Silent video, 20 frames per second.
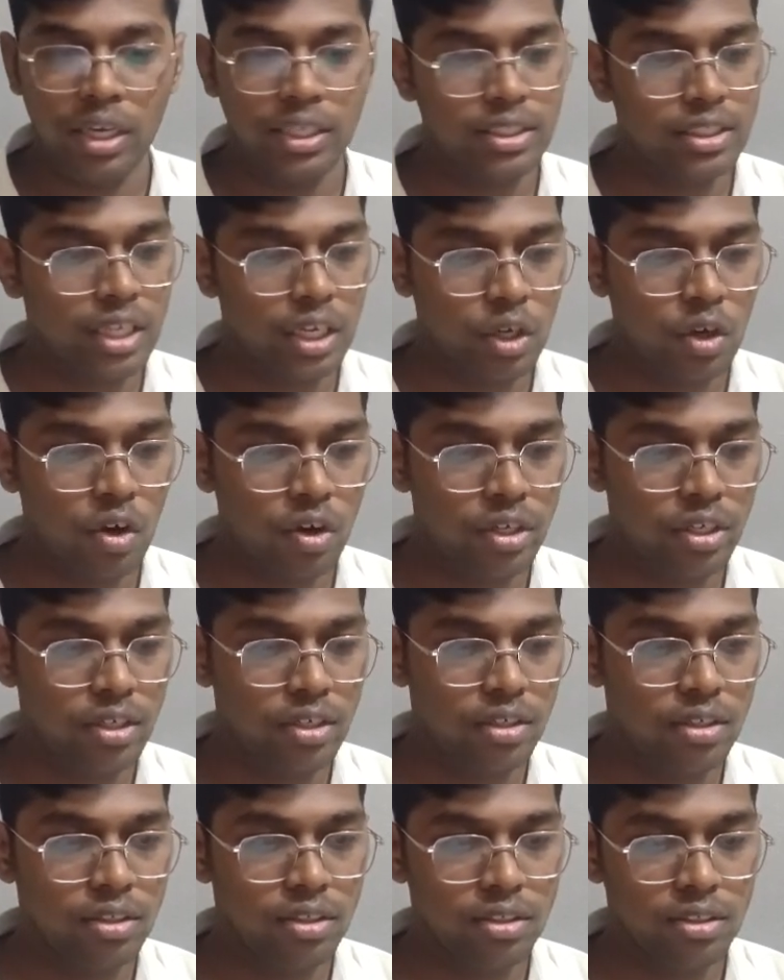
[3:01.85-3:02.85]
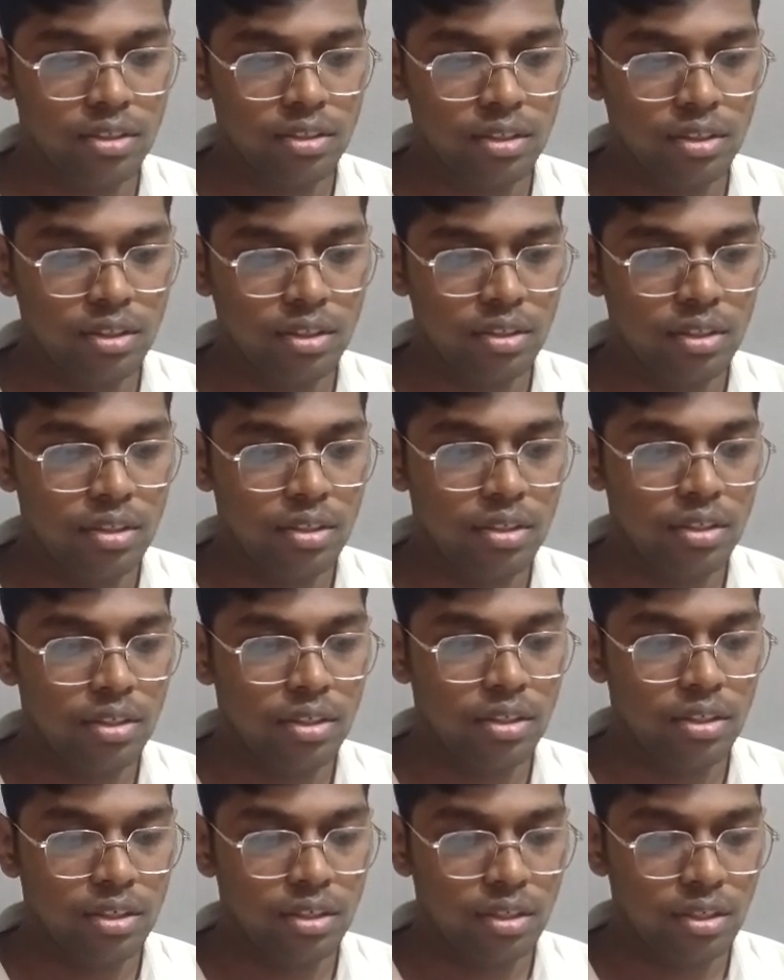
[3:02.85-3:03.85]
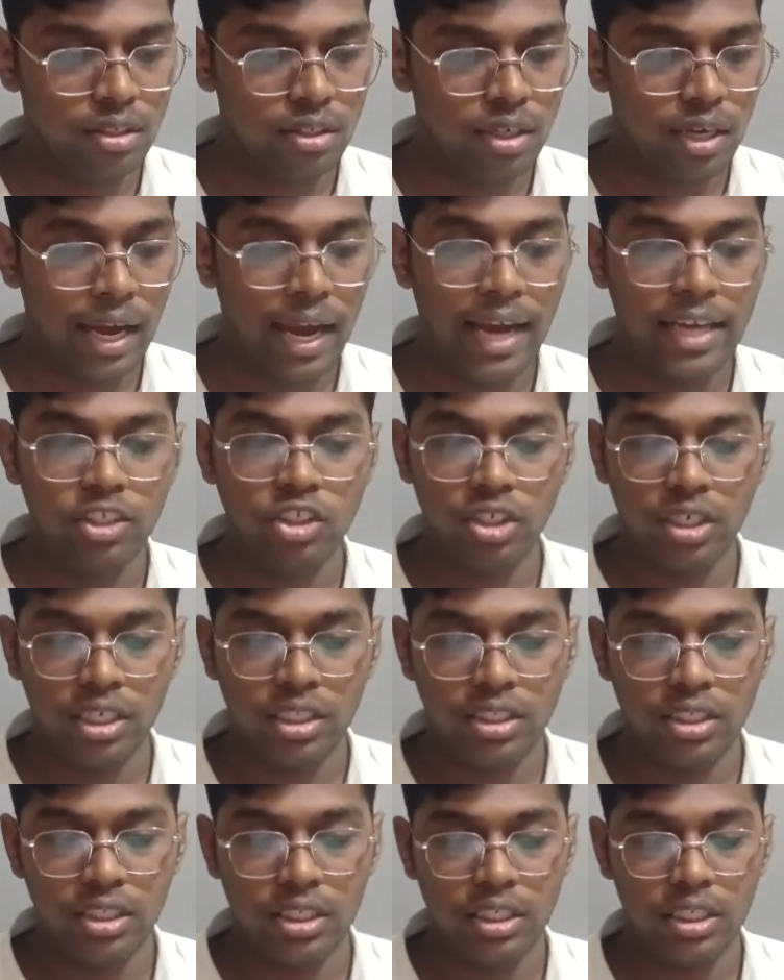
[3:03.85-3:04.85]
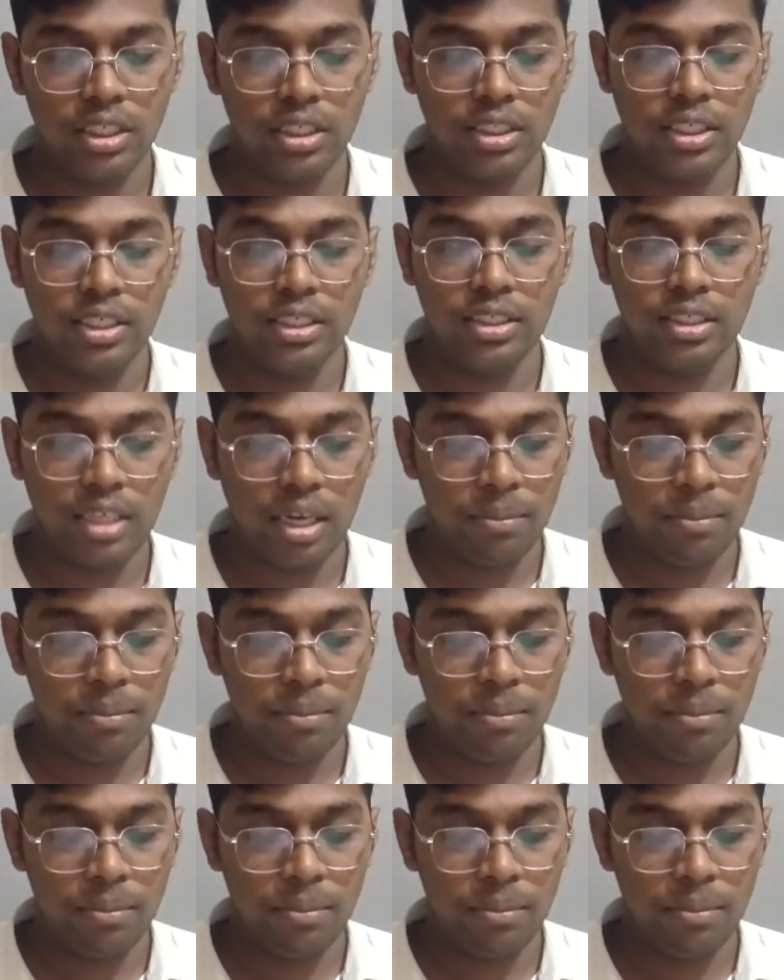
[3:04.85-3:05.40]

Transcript: Let's click on here. As you can see, this